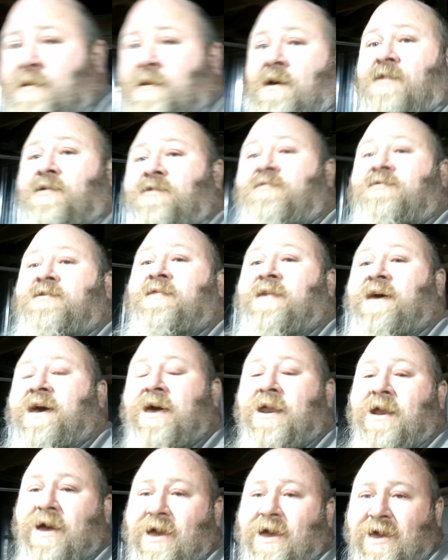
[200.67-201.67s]
Other than
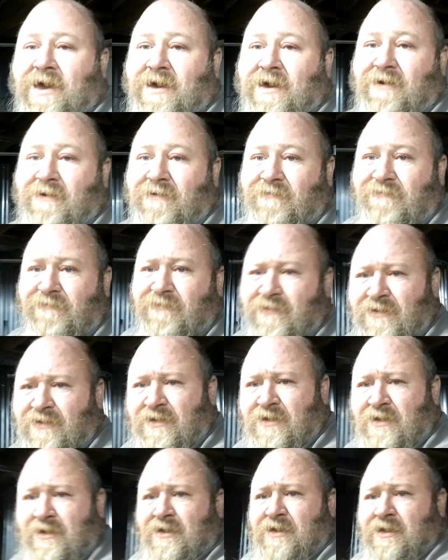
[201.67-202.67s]
that, I have
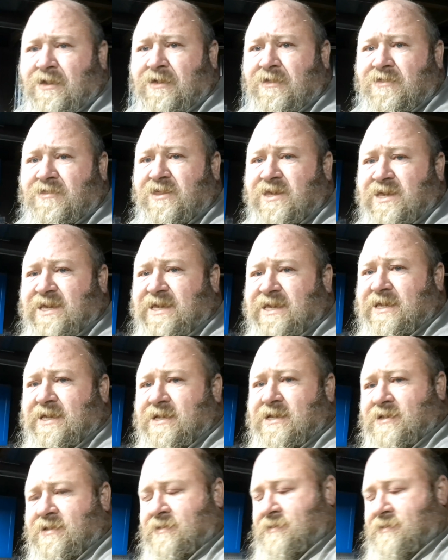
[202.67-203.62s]
the